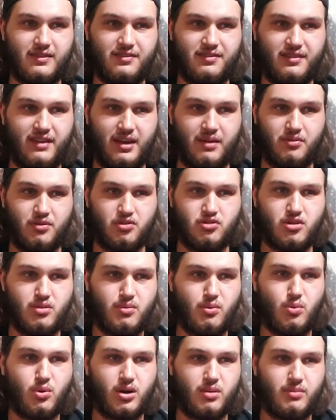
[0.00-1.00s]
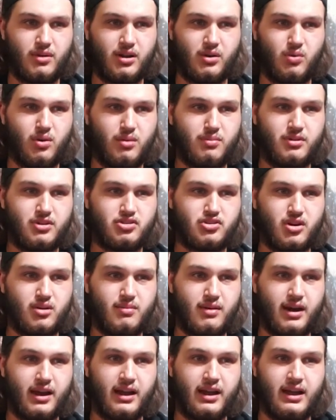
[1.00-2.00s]
same. So strawberry, watermelon, watermelon,
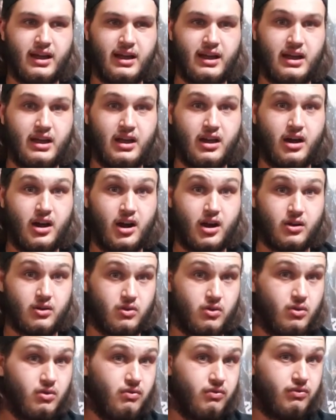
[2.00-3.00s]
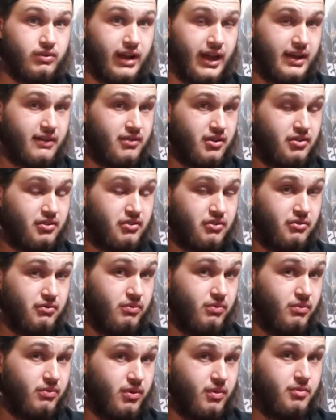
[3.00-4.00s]
strawberry are two flavors
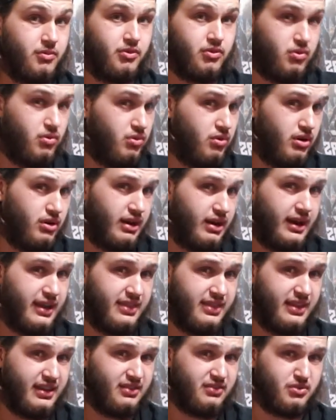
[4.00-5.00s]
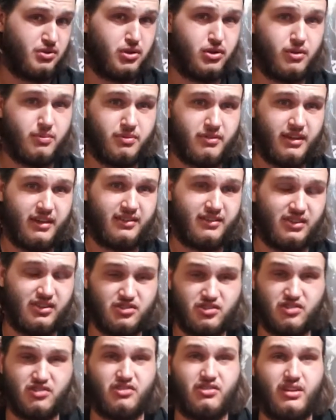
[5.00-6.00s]
from two separate things, and they're
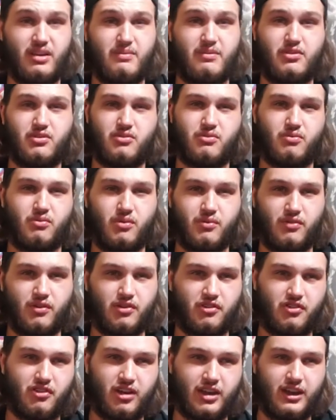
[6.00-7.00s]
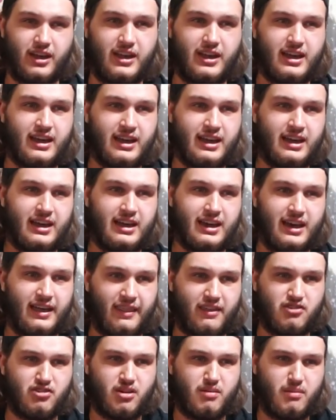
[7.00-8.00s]
just saying they just reversed it. And
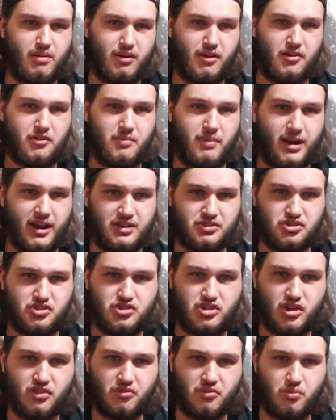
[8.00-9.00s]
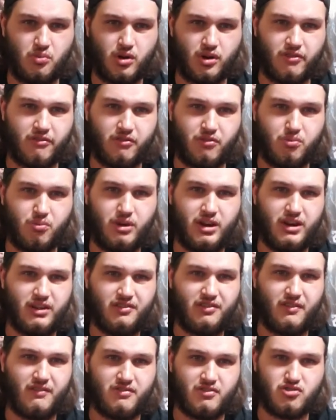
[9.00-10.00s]
the strawberry raspberry just doesn't work. The
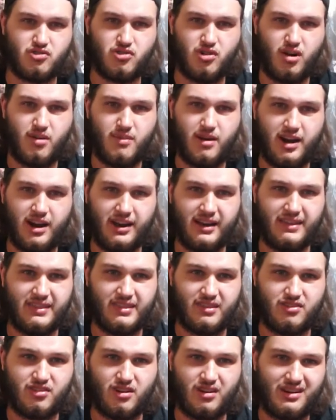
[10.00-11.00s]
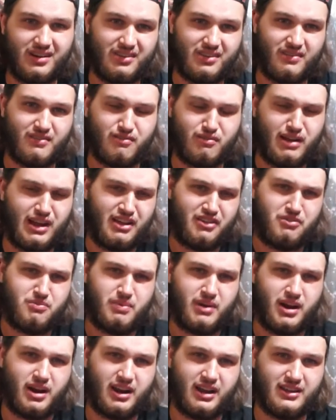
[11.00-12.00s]
sweetness of the strawberry and the tartness of the
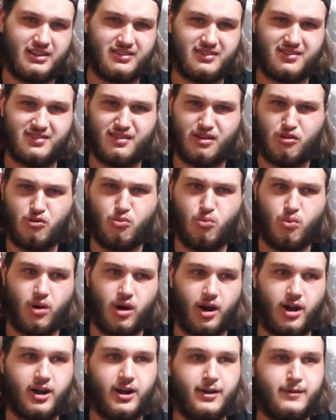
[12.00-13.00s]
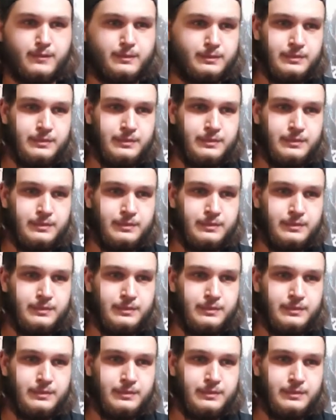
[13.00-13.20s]
raspberry just don't work.